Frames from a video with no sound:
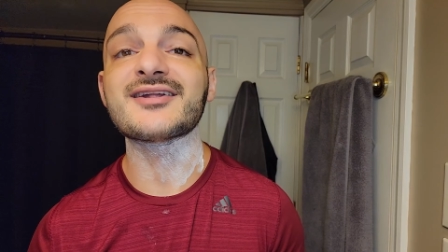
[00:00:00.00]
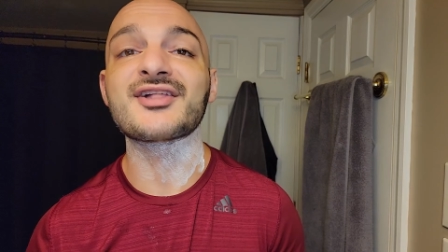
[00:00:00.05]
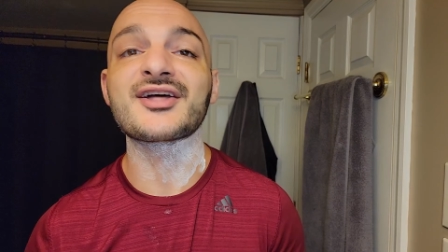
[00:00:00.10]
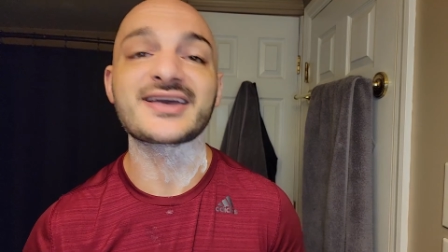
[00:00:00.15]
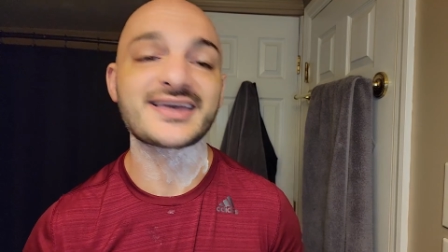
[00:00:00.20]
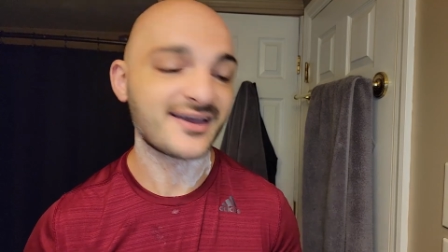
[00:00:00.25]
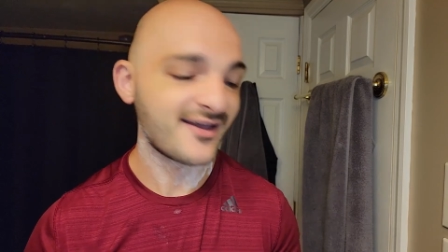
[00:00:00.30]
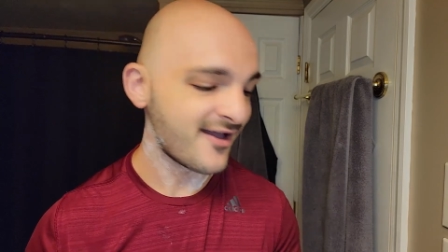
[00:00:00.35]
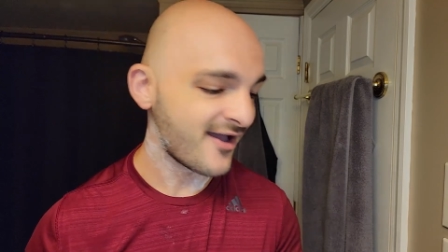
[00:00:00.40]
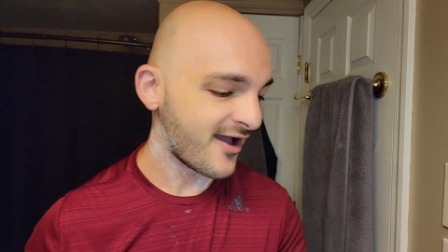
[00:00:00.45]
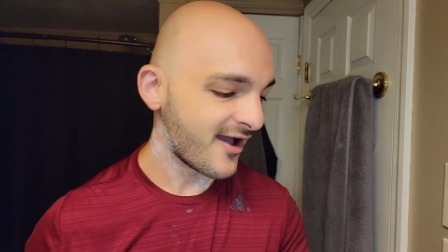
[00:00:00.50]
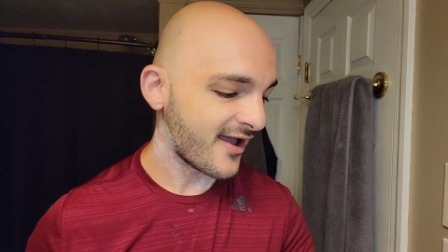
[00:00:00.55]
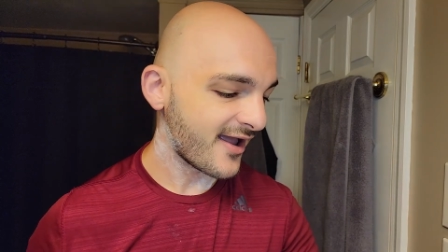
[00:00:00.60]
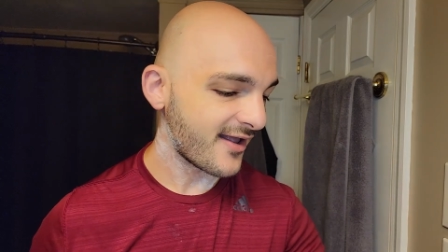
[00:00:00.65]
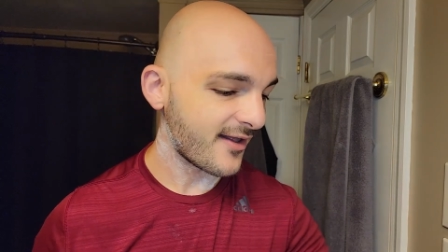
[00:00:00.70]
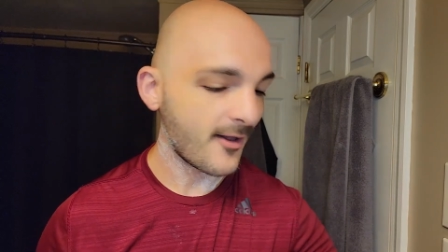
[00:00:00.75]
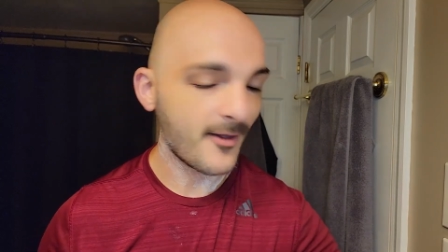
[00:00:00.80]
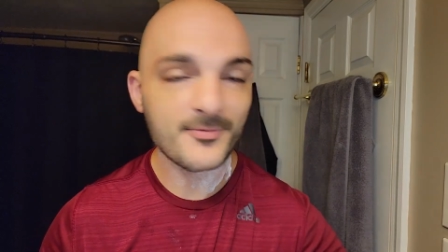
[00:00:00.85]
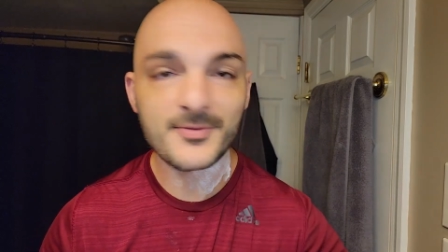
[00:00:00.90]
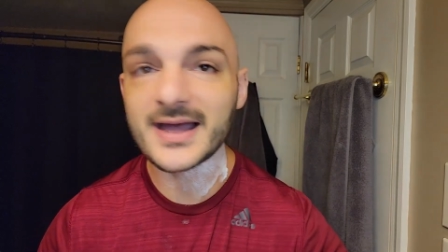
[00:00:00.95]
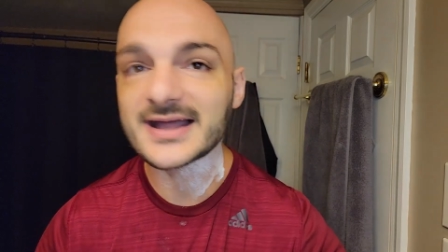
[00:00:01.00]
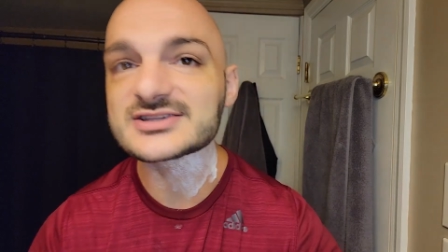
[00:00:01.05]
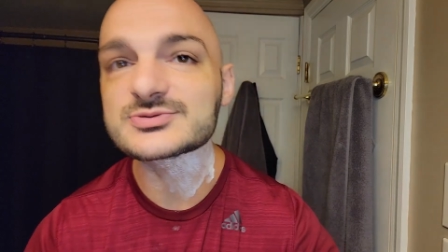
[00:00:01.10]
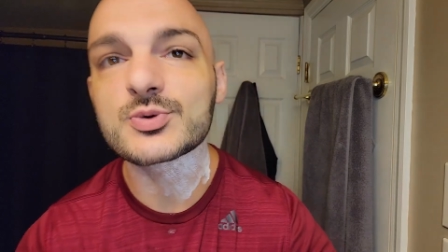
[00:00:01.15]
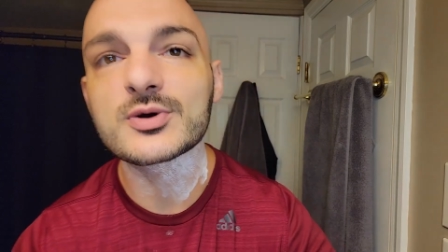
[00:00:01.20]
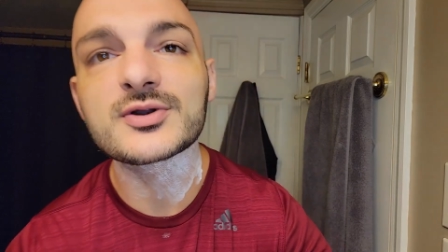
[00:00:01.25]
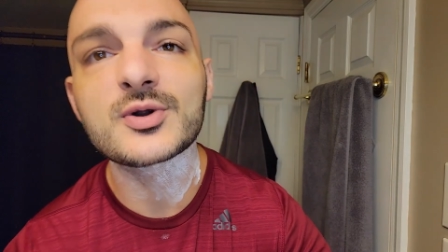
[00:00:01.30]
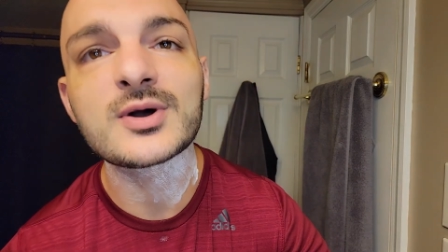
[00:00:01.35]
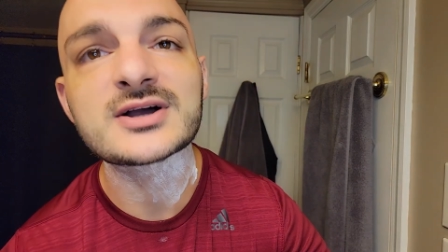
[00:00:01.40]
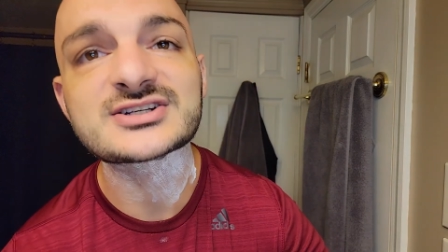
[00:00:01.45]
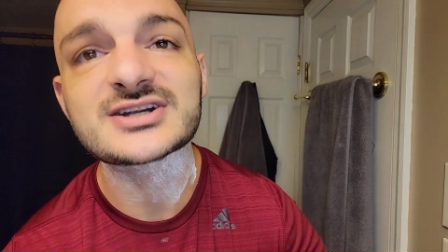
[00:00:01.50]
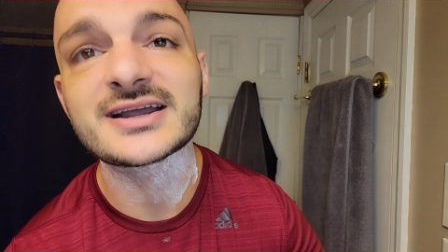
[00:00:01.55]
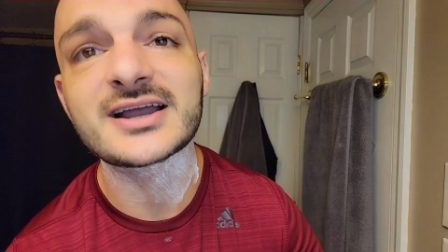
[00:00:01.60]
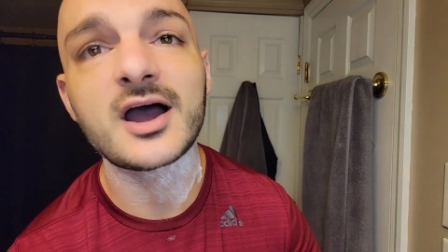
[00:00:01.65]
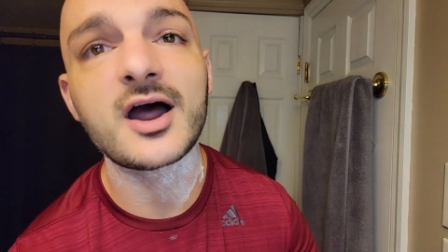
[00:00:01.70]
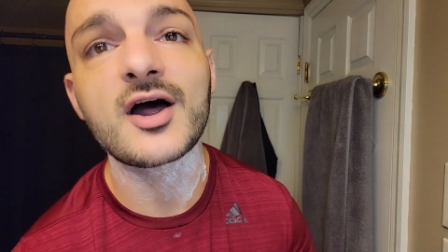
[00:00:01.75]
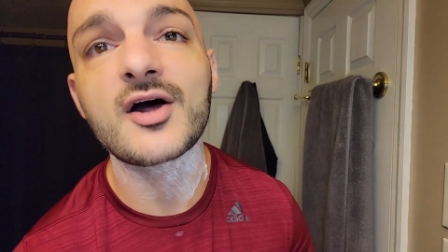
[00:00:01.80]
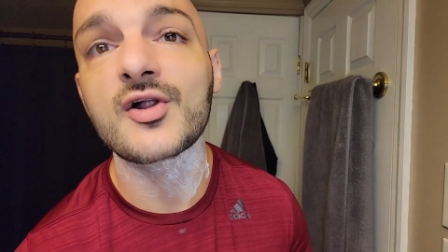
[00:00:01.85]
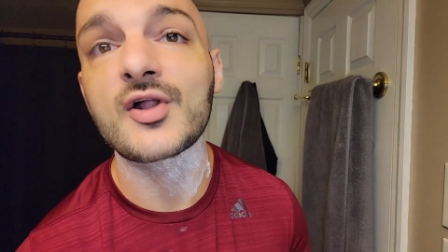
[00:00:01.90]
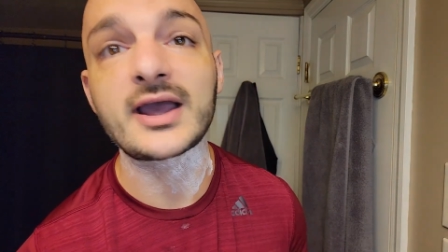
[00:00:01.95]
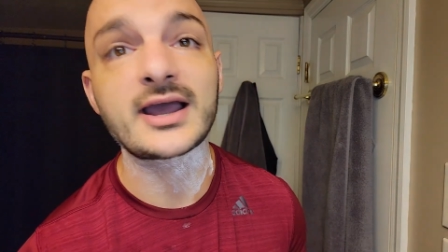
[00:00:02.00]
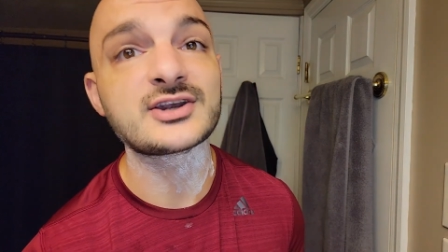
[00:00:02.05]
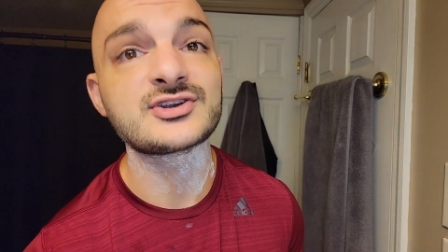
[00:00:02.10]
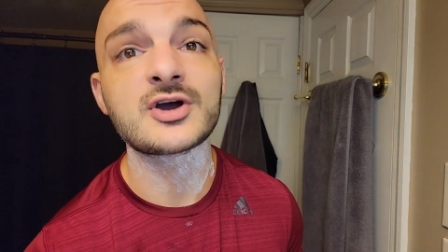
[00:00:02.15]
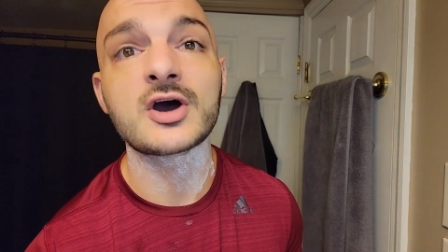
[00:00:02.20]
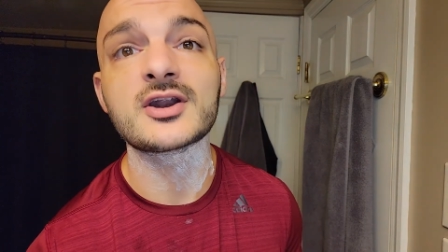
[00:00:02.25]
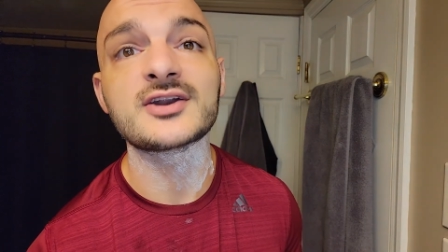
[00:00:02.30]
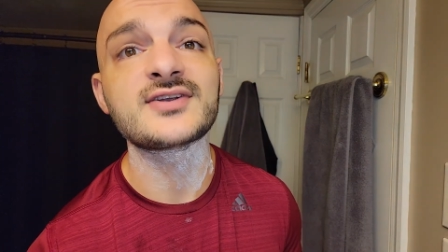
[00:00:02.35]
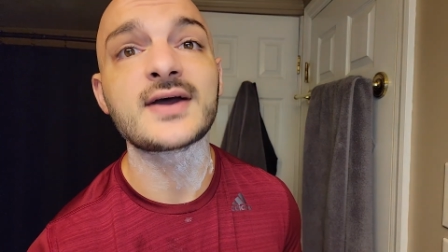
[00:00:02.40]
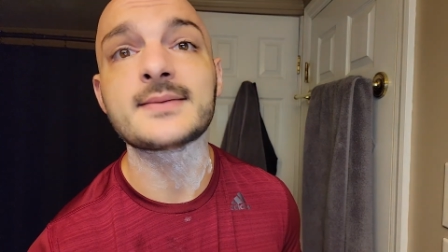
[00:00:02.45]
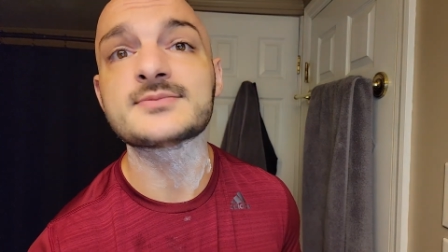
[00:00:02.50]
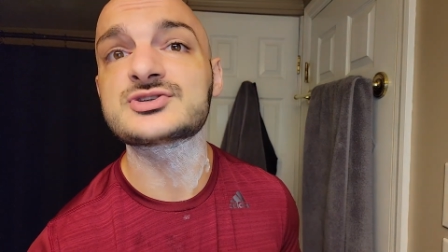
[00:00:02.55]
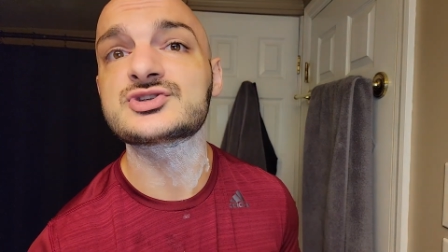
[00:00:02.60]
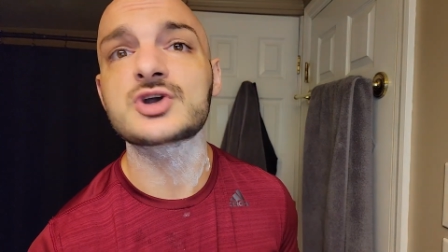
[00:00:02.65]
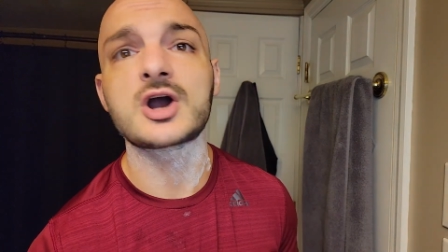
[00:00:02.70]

Like, that's one question I got like a ton of times.